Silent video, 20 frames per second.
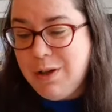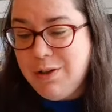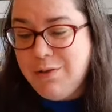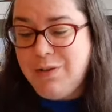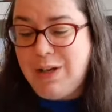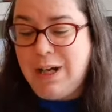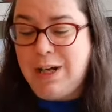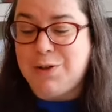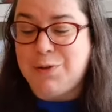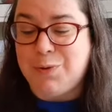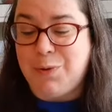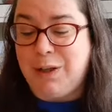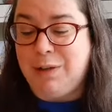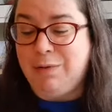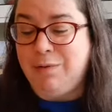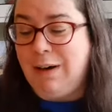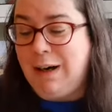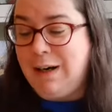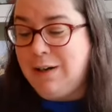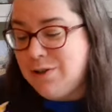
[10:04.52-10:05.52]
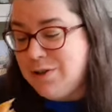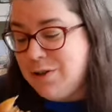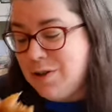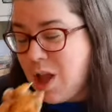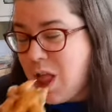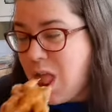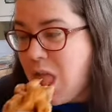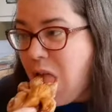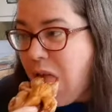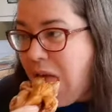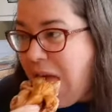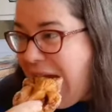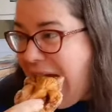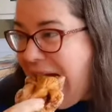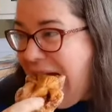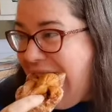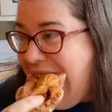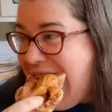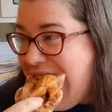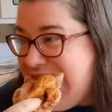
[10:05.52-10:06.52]
That's really fresh.
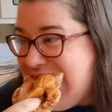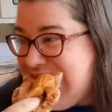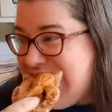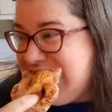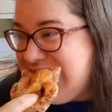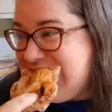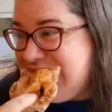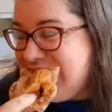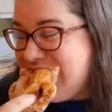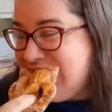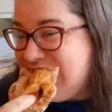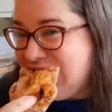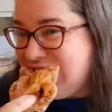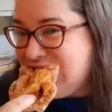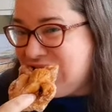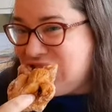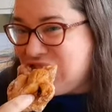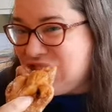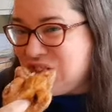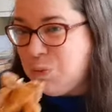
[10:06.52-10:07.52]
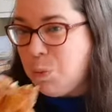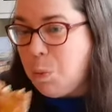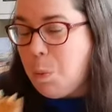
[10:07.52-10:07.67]
Mm -hmm. mm.